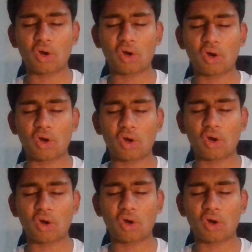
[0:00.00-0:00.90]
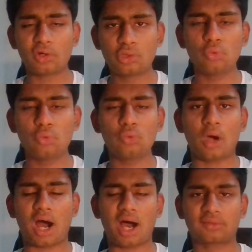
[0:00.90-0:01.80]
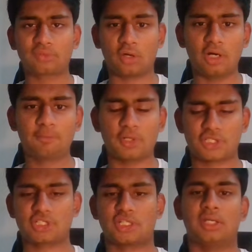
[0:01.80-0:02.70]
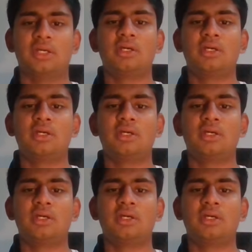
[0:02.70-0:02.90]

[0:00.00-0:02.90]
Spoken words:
Let us move on to our third position.